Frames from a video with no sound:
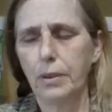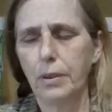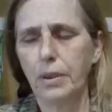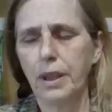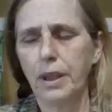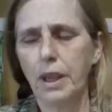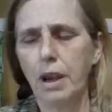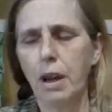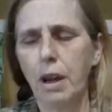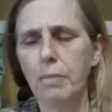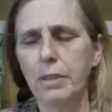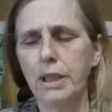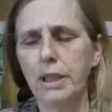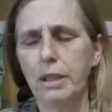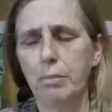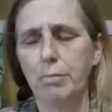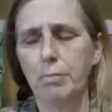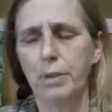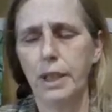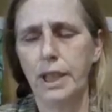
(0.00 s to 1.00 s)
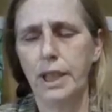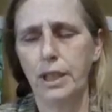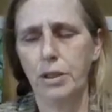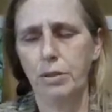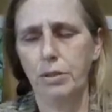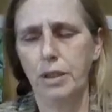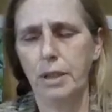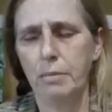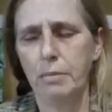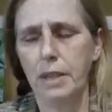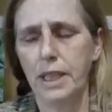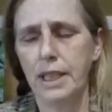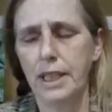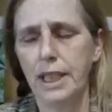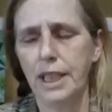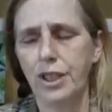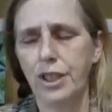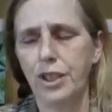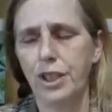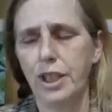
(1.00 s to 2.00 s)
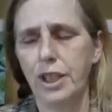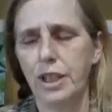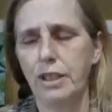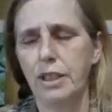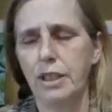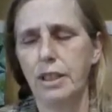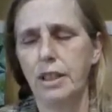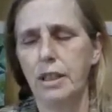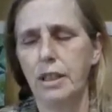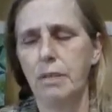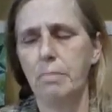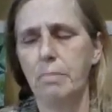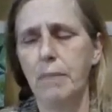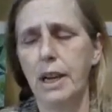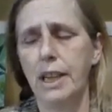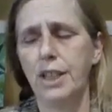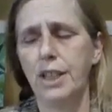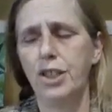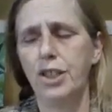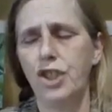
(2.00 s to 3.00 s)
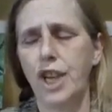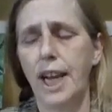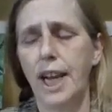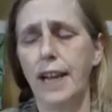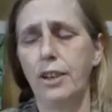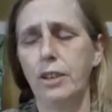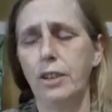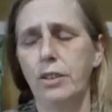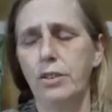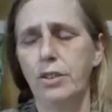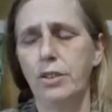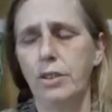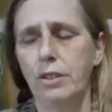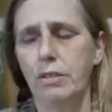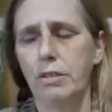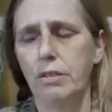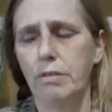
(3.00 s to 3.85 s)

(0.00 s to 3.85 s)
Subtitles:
A common complaint during meditation is that the mind chatters.